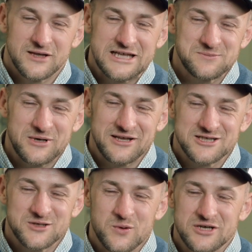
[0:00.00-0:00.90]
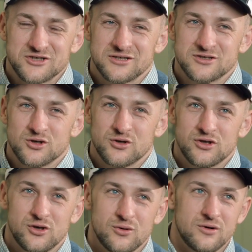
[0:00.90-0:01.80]
that's my next question. So
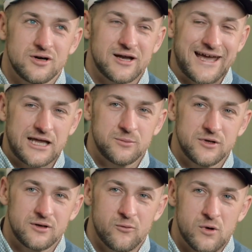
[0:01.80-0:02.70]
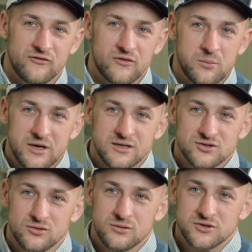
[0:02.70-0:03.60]
you are admin of one of the
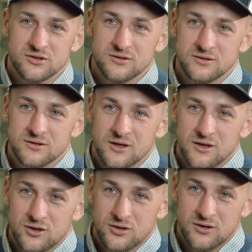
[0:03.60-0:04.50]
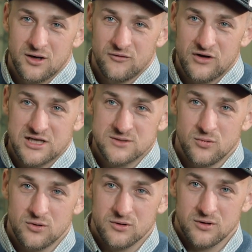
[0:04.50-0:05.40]
biggest groups on uh,
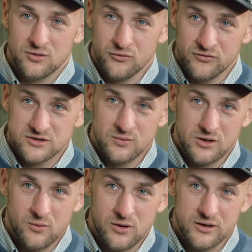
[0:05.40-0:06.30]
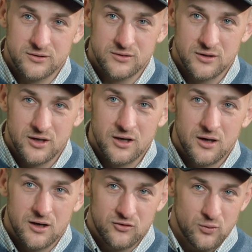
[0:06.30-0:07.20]
Facebook, Roofers 101. Yeah.
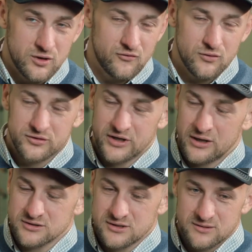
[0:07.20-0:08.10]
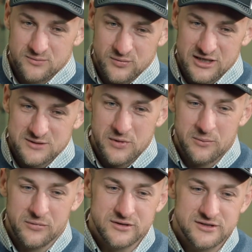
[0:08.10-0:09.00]
Uh, 24,000 plus
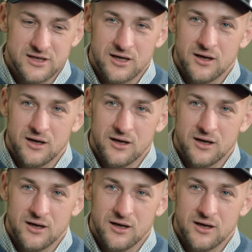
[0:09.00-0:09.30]
members,